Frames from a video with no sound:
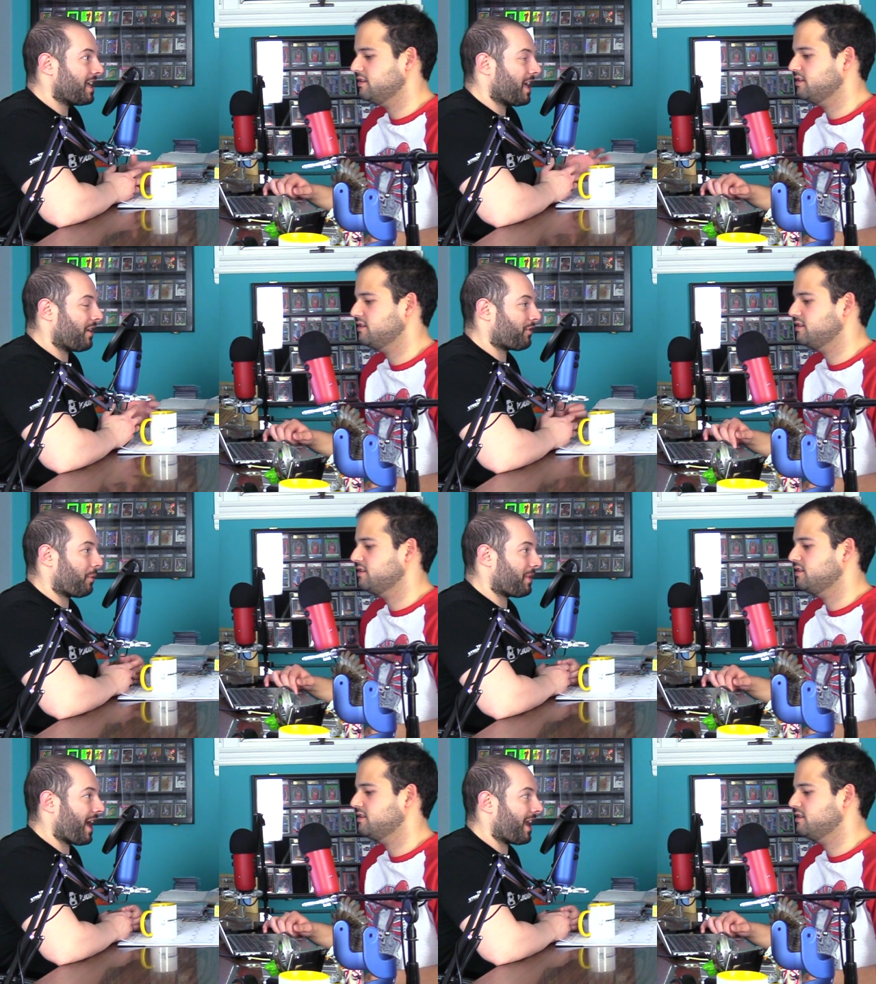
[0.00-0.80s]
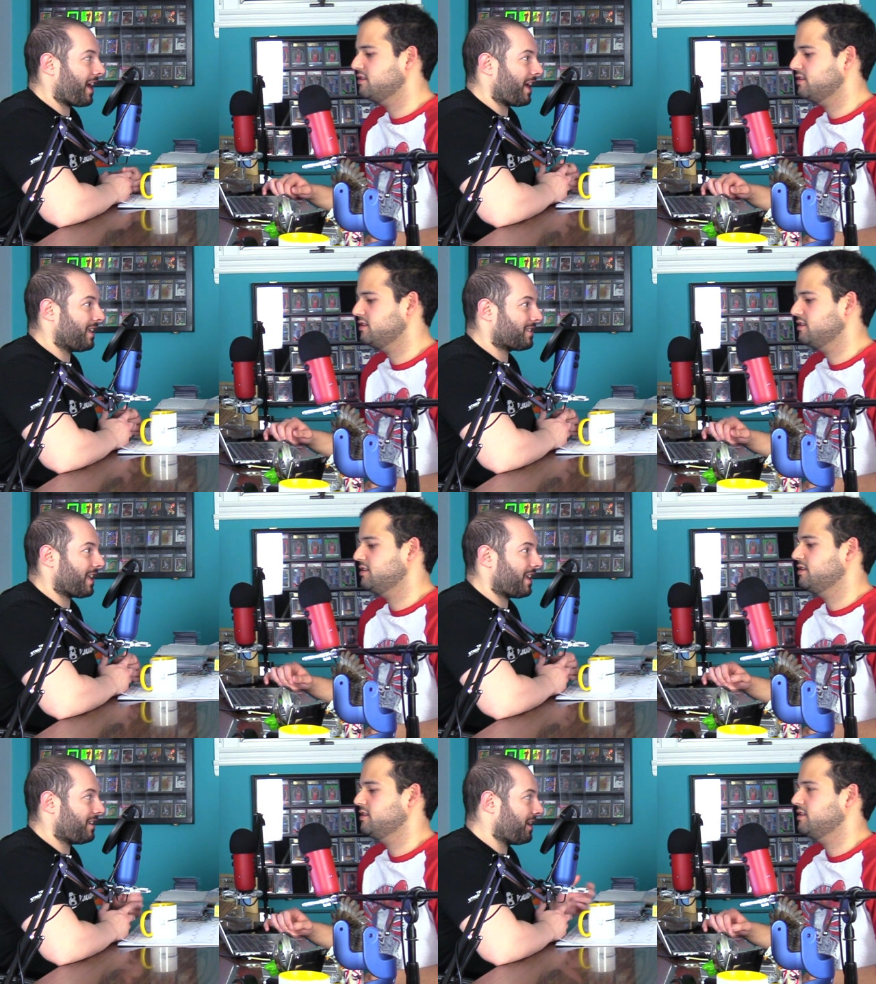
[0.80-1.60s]
Speaker 1: And from that, I
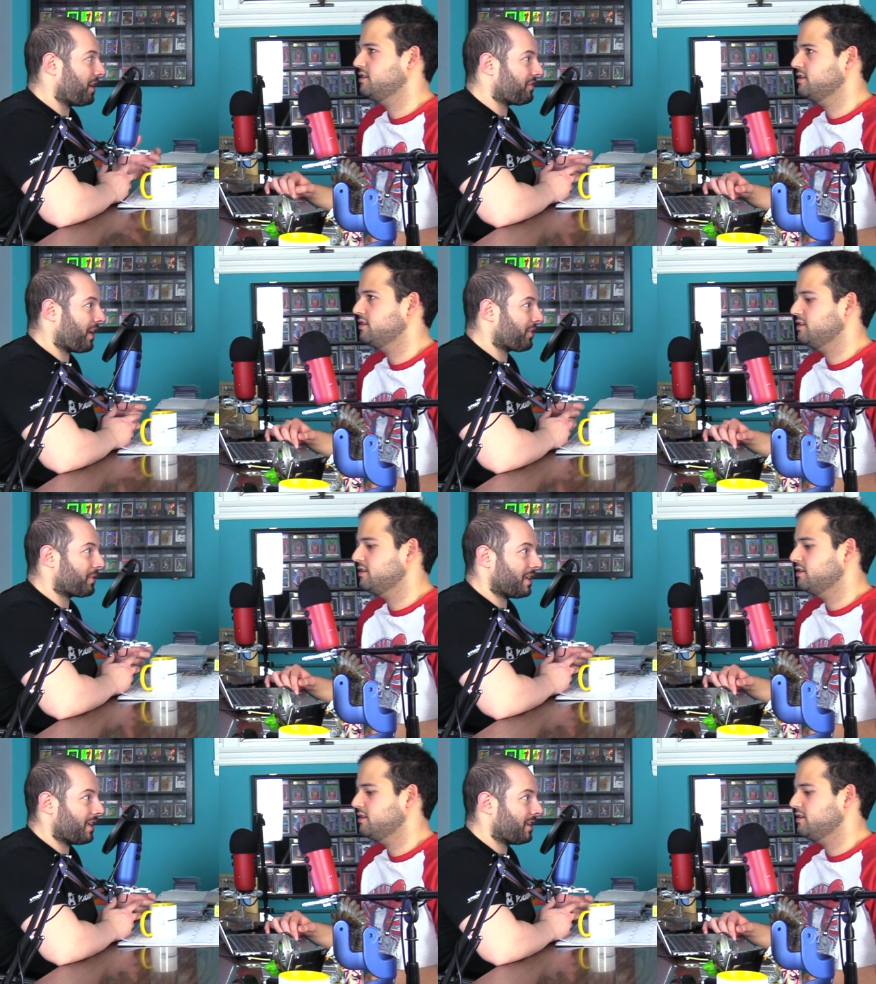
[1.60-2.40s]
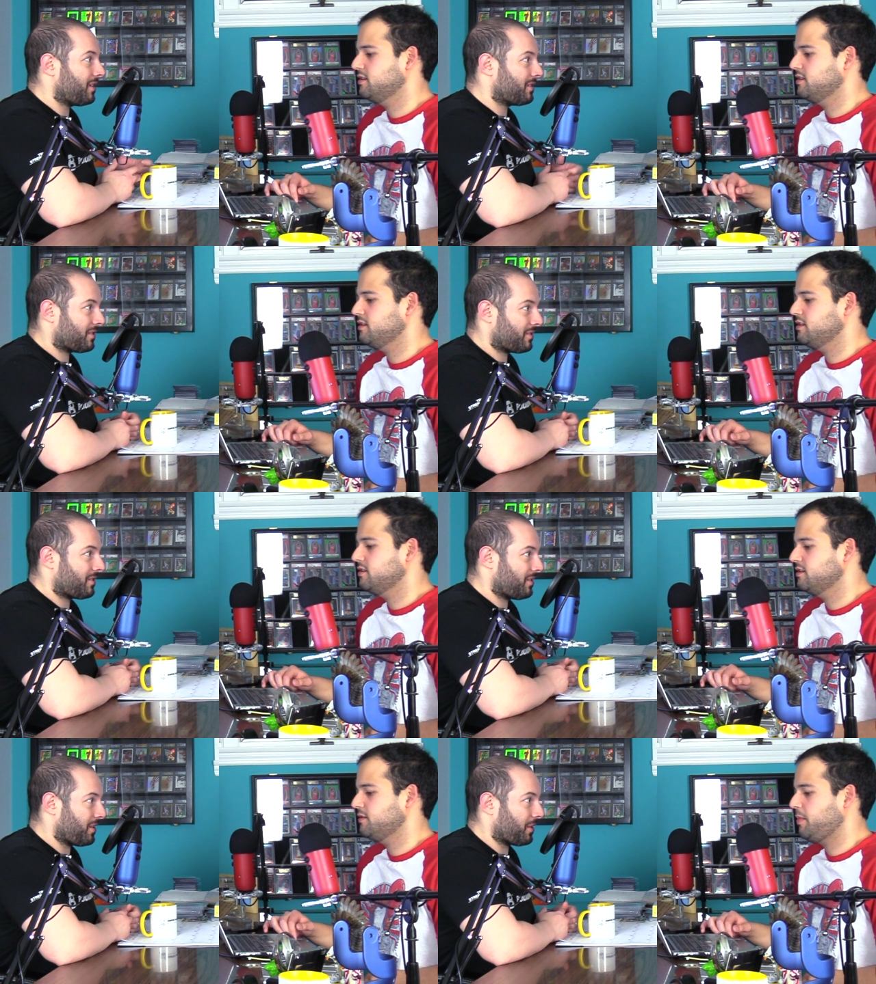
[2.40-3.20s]
said, you know, I found three,
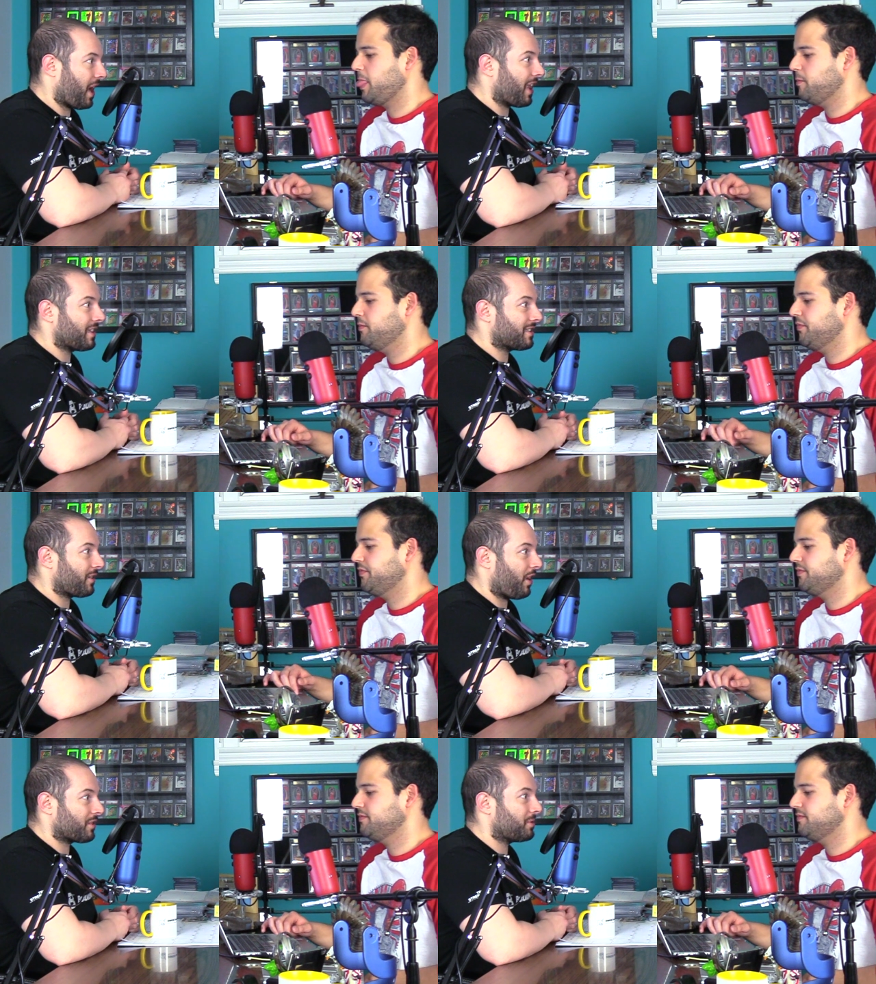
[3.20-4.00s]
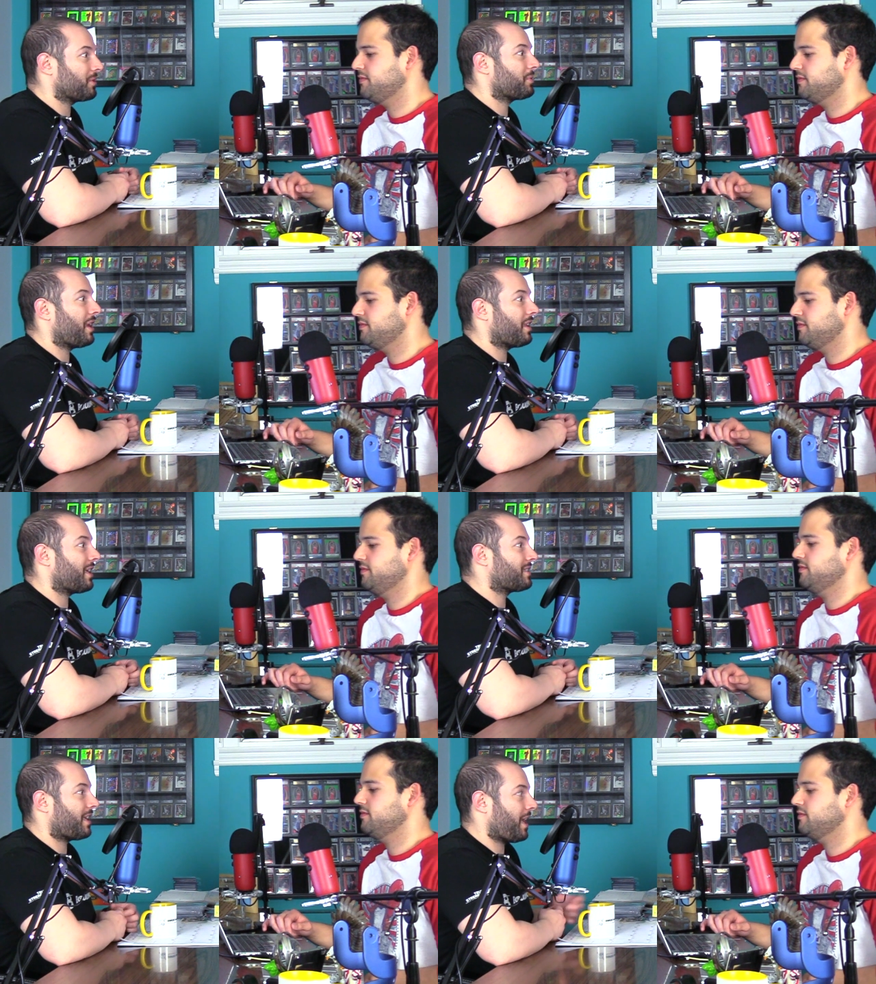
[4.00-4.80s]
you know, colleagues in law school as well, and
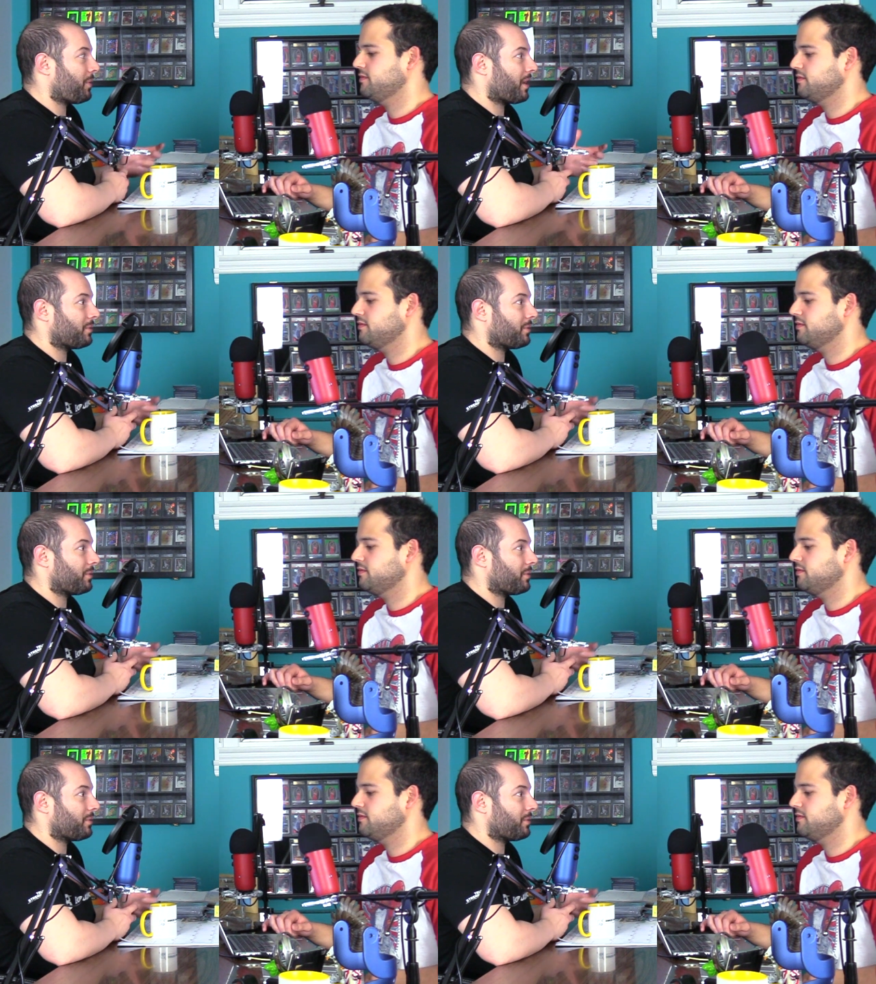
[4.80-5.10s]
I said, hey, why